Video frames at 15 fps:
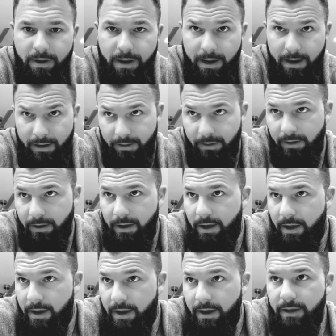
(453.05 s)
And
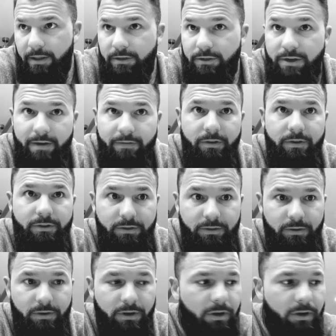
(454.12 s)
the chat function